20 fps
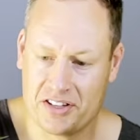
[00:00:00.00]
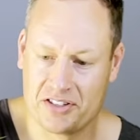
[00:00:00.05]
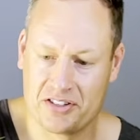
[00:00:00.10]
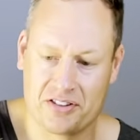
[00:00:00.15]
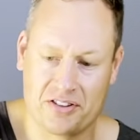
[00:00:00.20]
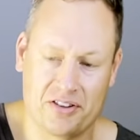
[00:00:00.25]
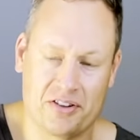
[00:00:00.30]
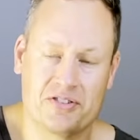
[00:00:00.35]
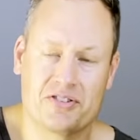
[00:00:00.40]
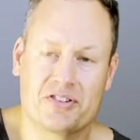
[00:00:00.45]
So
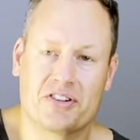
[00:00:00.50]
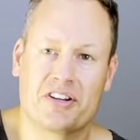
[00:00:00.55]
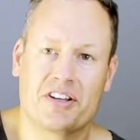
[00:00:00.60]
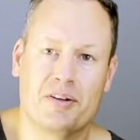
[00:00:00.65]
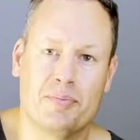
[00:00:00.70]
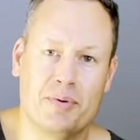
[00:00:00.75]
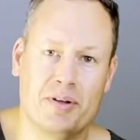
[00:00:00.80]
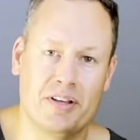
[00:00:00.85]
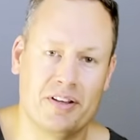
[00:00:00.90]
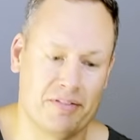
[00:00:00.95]
those are going to
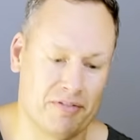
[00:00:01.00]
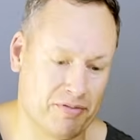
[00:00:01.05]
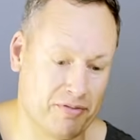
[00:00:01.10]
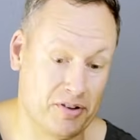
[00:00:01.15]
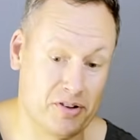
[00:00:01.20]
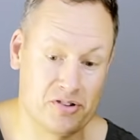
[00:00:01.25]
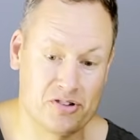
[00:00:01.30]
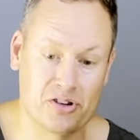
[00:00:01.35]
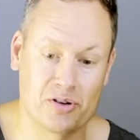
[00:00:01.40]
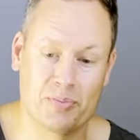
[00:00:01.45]
be
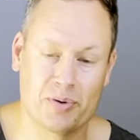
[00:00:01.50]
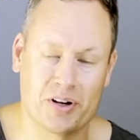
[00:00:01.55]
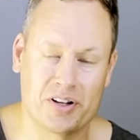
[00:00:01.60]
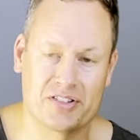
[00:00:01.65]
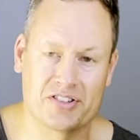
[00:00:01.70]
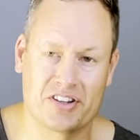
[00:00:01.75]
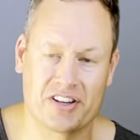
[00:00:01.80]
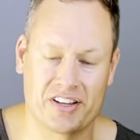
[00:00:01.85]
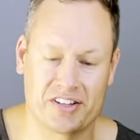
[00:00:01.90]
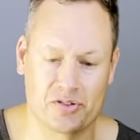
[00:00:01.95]
future
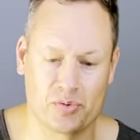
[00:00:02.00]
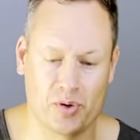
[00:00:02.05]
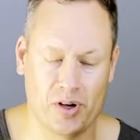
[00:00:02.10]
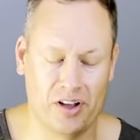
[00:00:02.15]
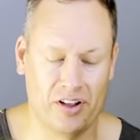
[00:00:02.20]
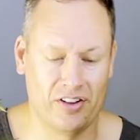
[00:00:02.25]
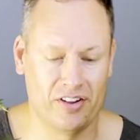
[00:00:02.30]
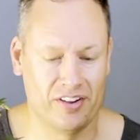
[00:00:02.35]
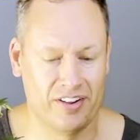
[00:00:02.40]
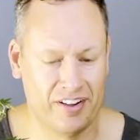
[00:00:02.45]
bonsai as
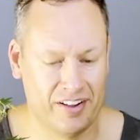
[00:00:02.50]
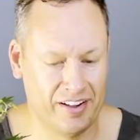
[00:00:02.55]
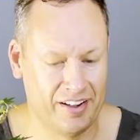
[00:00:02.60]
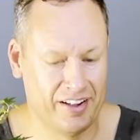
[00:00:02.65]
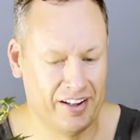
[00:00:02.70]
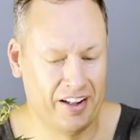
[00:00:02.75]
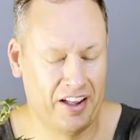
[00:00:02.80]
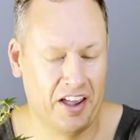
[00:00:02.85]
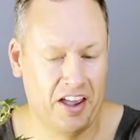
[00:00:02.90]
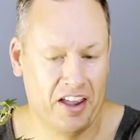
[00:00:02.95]
well.
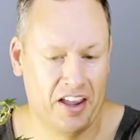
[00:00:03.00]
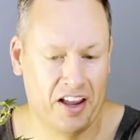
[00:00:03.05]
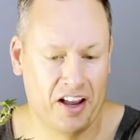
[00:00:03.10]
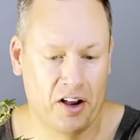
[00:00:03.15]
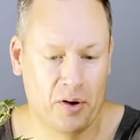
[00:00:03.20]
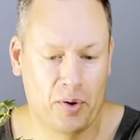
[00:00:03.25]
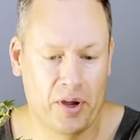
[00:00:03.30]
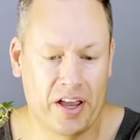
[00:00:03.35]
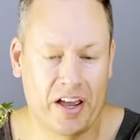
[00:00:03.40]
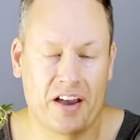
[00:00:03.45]
Here
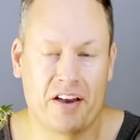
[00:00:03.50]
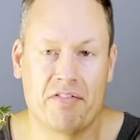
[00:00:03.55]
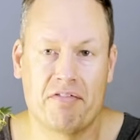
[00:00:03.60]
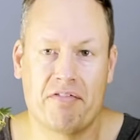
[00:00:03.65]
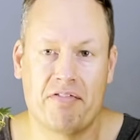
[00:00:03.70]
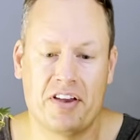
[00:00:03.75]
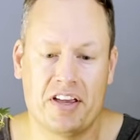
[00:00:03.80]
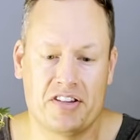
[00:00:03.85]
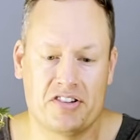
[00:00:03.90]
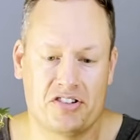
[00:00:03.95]
we have
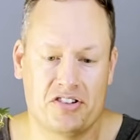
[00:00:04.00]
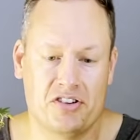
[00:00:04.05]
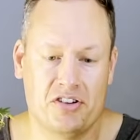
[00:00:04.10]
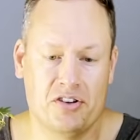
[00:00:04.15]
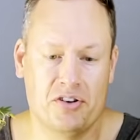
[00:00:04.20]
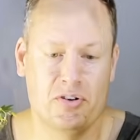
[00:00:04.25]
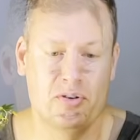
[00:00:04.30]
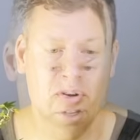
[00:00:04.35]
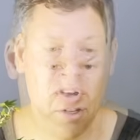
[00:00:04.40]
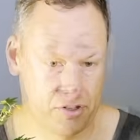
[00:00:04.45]
phase
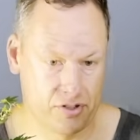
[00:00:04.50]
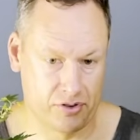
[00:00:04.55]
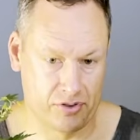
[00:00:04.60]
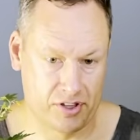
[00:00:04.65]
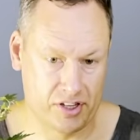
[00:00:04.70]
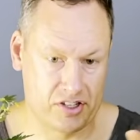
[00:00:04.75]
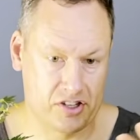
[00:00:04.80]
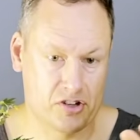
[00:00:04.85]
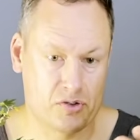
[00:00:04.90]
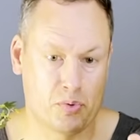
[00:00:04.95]
2. So
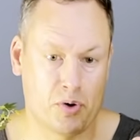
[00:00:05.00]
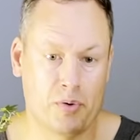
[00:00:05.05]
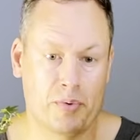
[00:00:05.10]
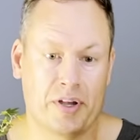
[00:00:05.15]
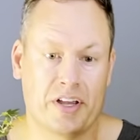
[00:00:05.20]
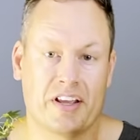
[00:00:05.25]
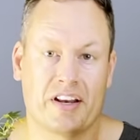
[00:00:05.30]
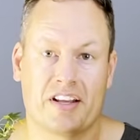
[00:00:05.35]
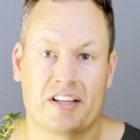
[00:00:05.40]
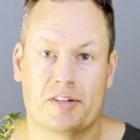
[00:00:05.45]
this is what we
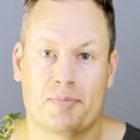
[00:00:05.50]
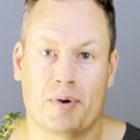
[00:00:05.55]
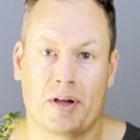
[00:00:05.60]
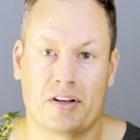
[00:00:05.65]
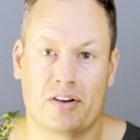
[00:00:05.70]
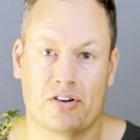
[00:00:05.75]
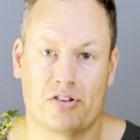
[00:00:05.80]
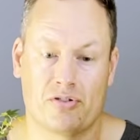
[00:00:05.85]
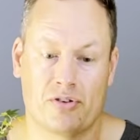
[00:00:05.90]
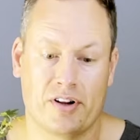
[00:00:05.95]
can expect
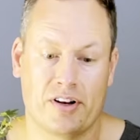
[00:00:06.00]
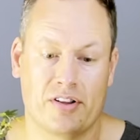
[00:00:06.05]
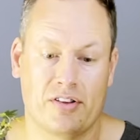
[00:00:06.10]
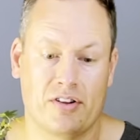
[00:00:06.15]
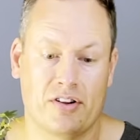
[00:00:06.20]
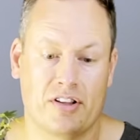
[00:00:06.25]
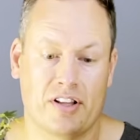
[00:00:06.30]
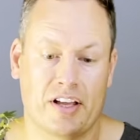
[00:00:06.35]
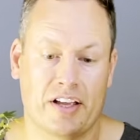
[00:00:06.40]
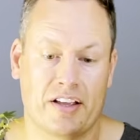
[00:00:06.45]
our tree to
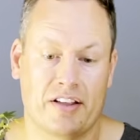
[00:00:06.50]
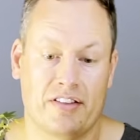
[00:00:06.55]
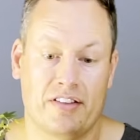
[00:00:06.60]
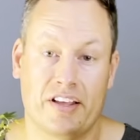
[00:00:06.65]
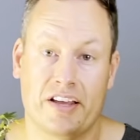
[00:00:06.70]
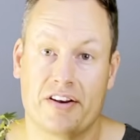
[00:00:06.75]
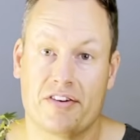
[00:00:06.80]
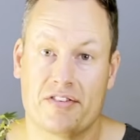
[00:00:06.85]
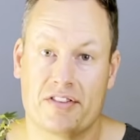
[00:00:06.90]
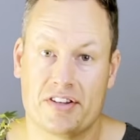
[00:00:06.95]
look like
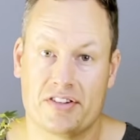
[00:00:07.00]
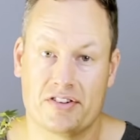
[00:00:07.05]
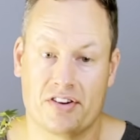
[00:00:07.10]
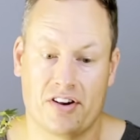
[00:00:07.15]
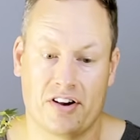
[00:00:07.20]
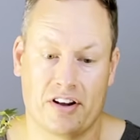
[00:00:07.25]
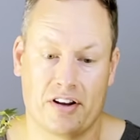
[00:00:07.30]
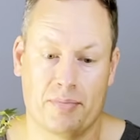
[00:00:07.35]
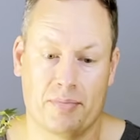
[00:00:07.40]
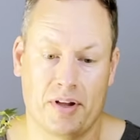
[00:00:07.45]
later this
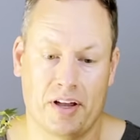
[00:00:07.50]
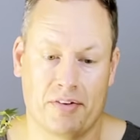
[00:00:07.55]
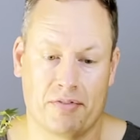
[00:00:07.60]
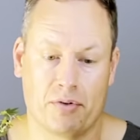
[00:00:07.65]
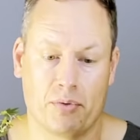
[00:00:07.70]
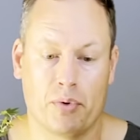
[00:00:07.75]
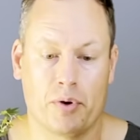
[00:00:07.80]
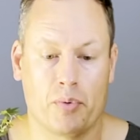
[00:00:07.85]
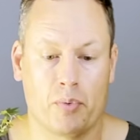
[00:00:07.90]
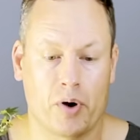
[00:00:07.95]
autumn after
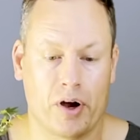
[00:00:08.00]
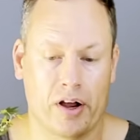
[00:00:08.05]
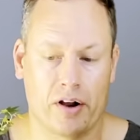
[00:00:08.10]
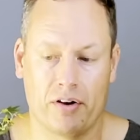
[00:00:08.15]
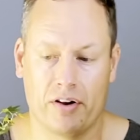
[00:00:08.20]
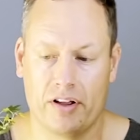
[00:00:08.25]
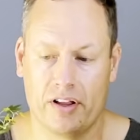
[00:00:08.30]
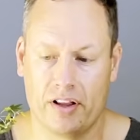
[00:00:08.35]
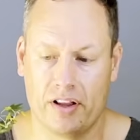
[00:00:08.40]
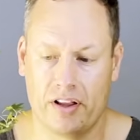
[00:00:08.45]
we wire
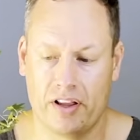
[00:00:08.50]
it.